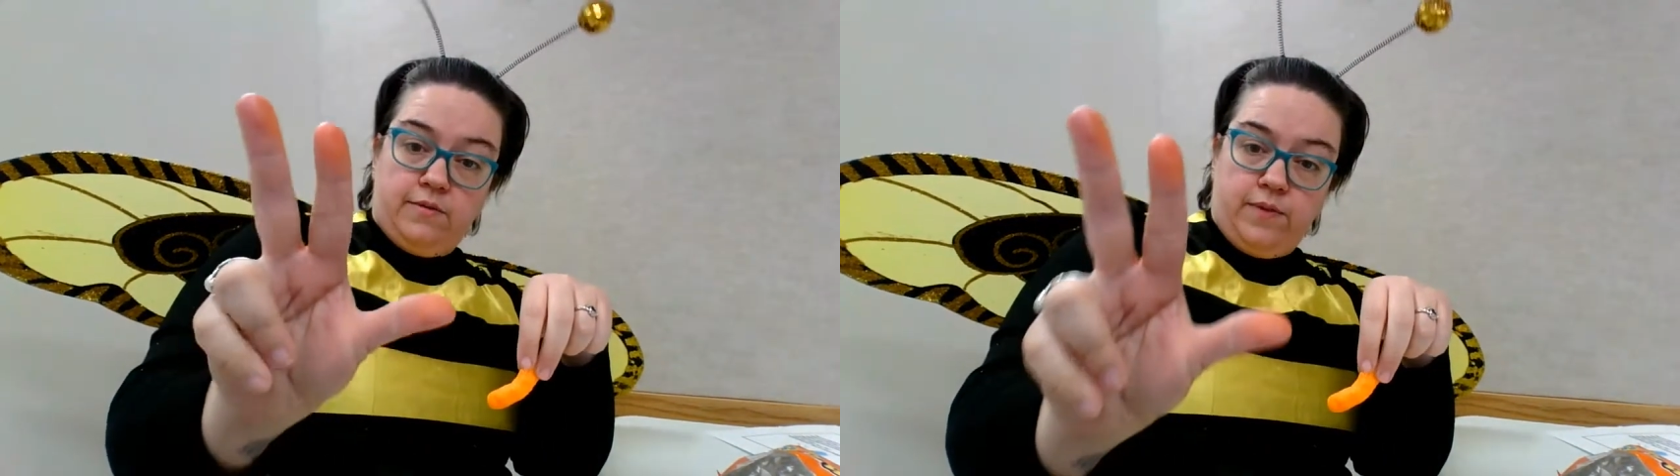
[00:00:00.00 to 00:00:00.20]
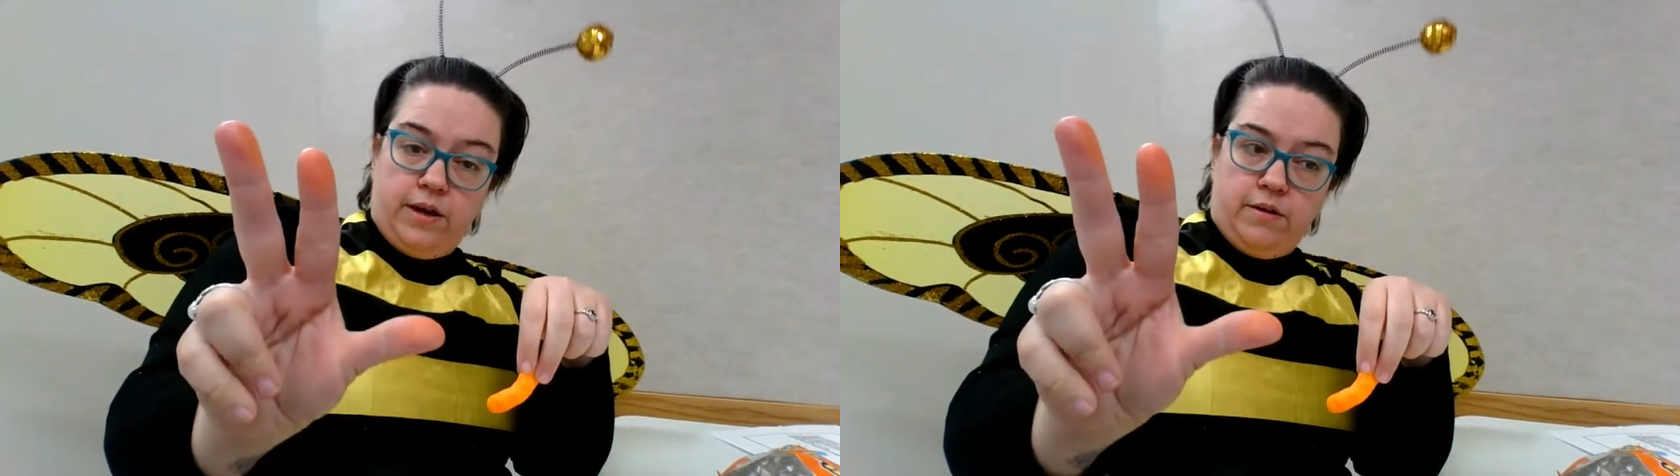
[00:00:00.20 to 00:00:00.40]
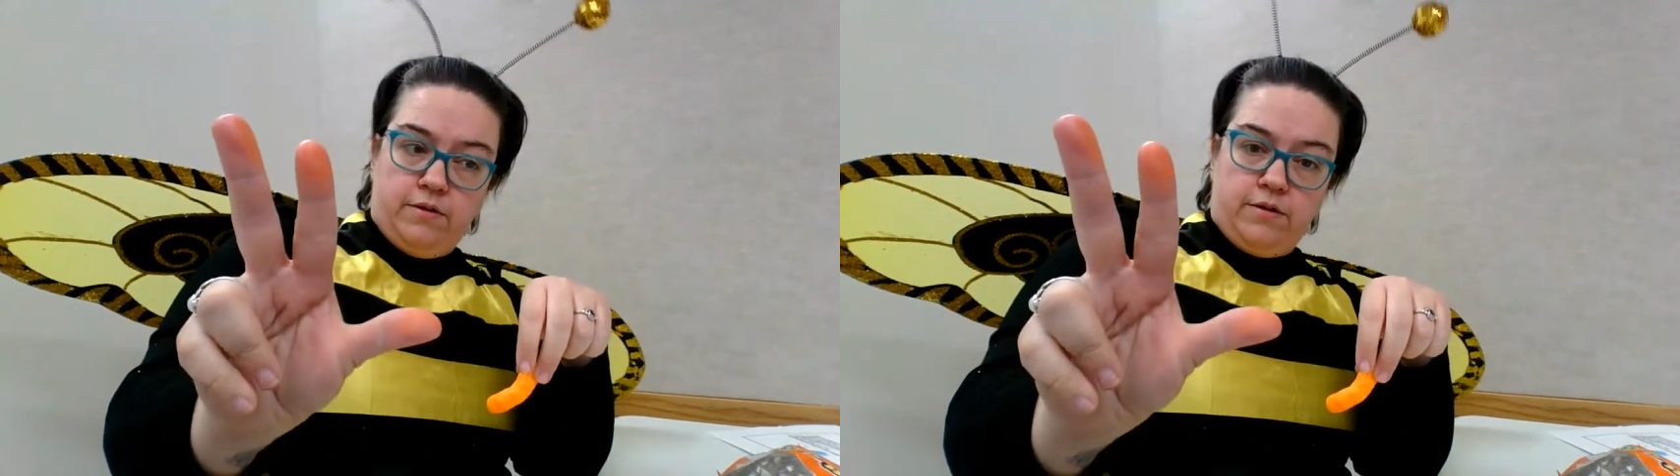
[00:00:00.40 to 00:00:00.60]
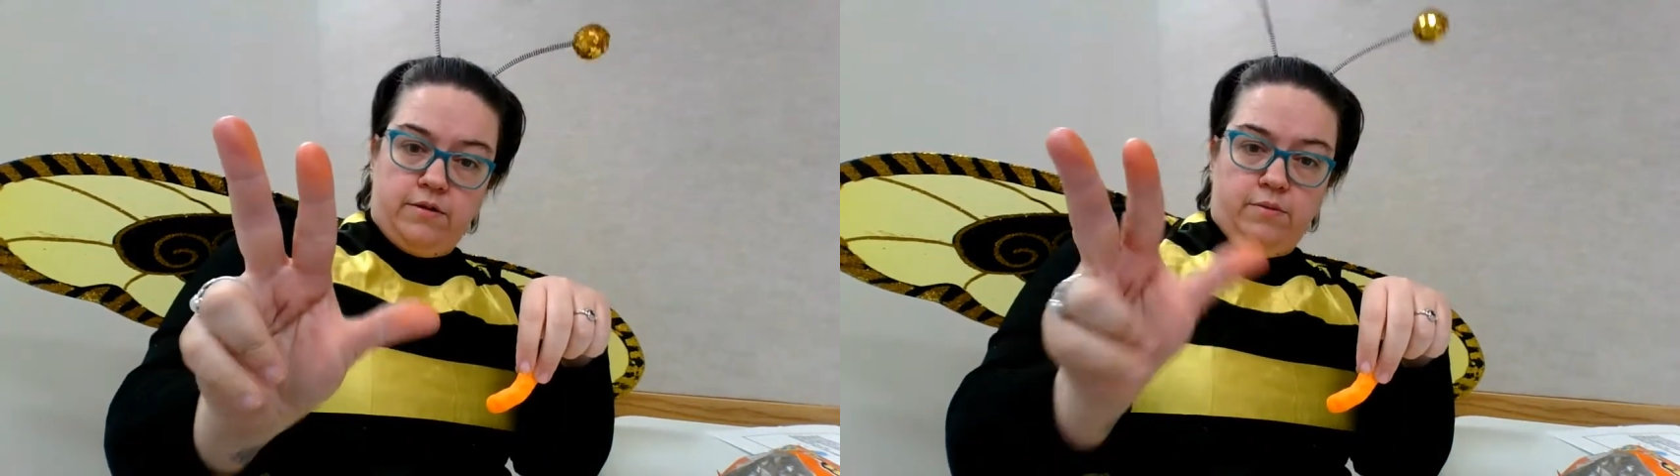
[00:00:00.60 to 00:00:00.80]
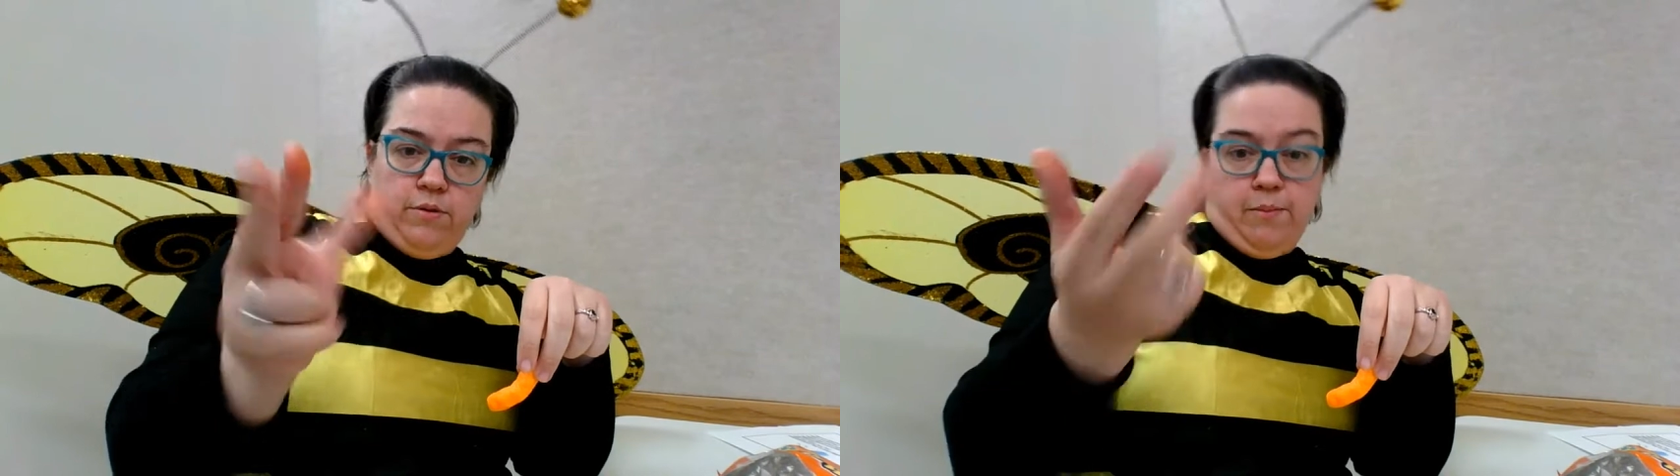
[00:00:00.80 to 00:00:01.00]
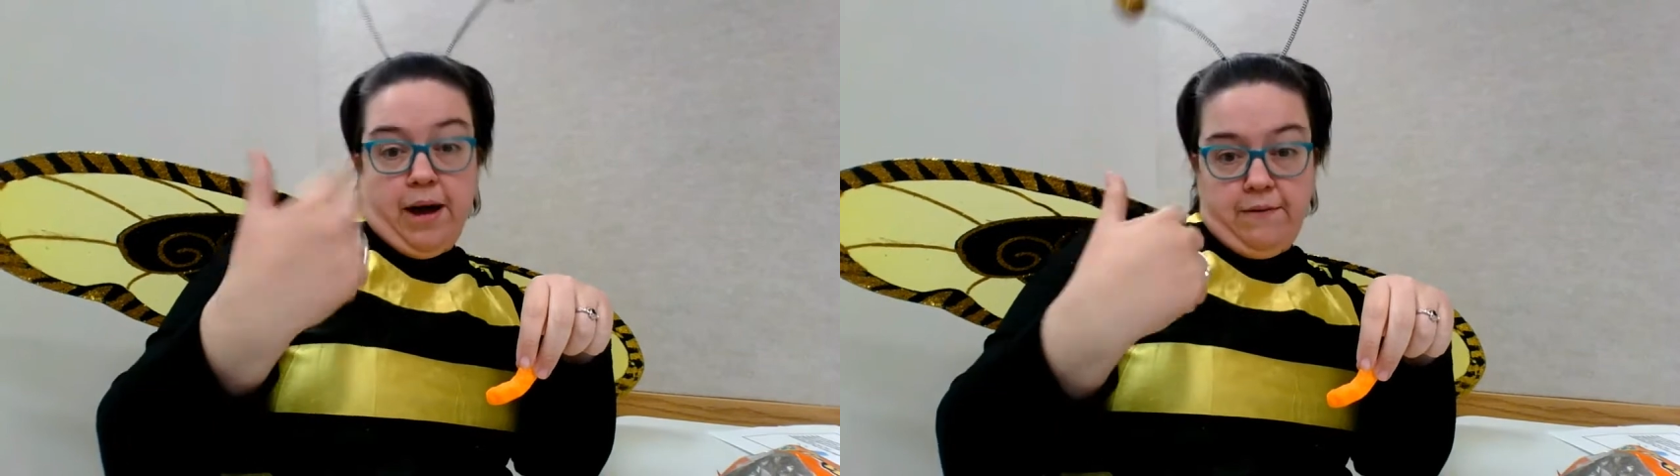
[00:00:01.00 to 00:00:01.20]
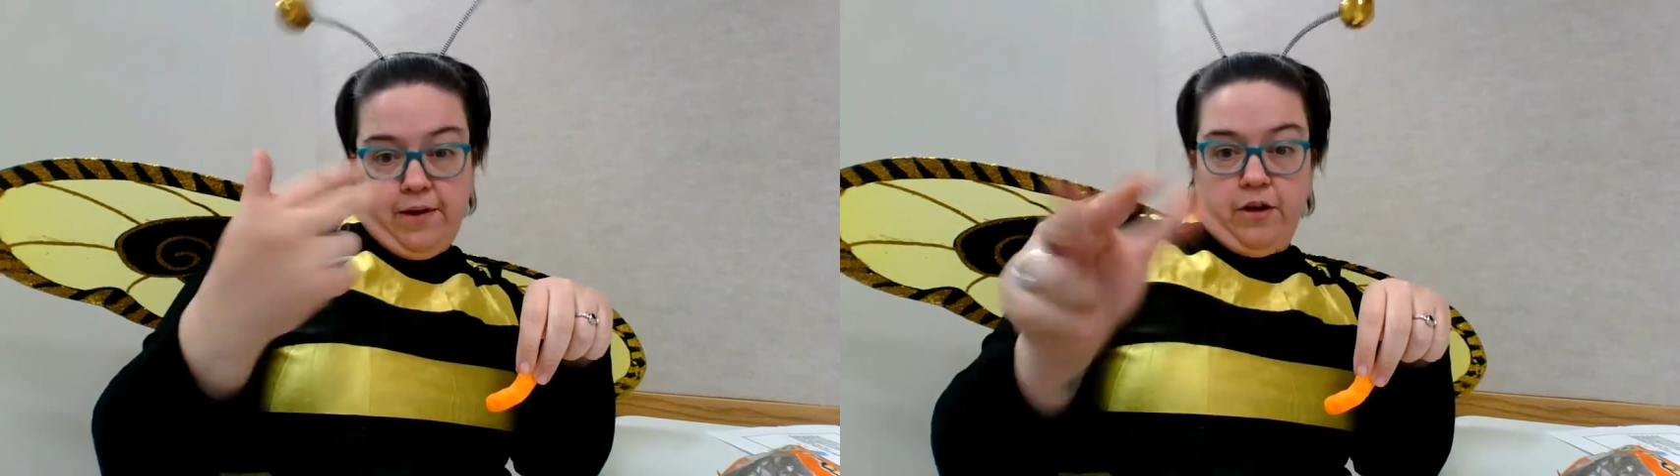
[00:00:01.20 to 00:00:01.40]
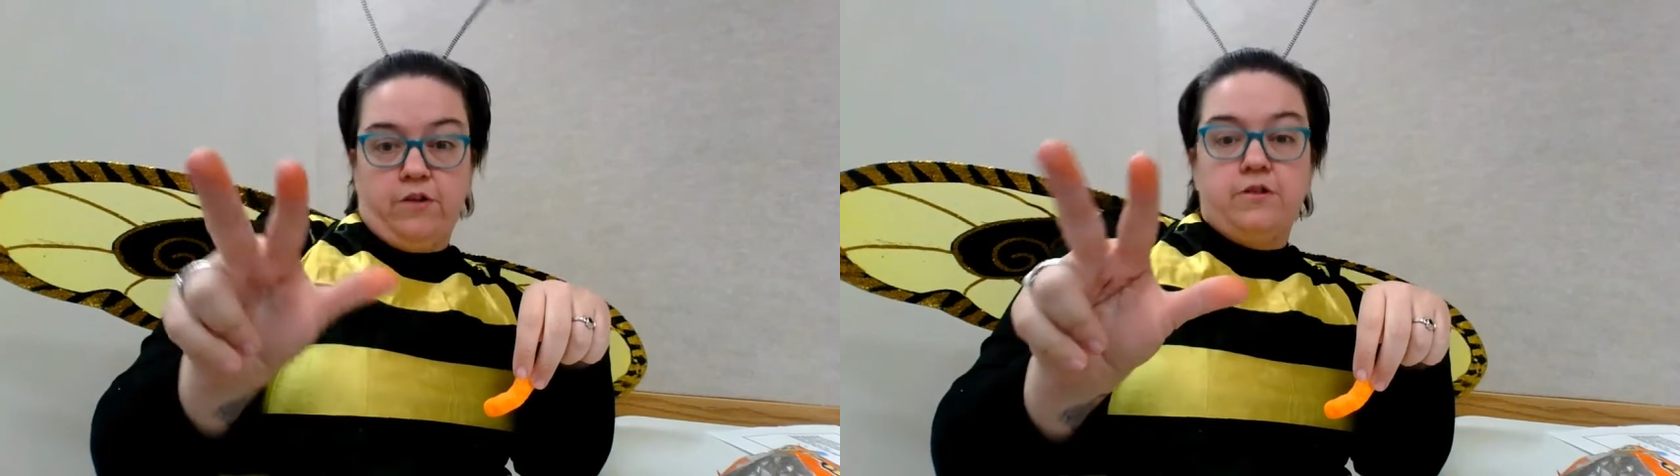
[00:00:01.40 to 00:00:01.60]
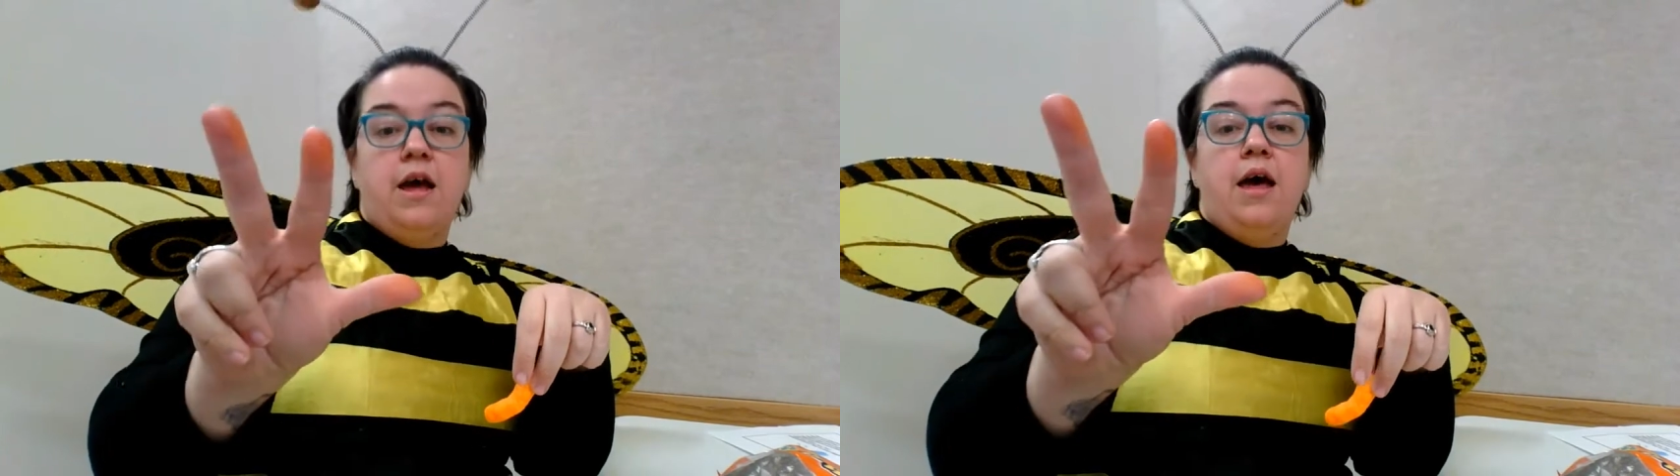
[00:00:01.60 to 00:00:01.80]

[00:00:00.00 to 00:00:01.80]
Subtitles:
fingers, or my fingers,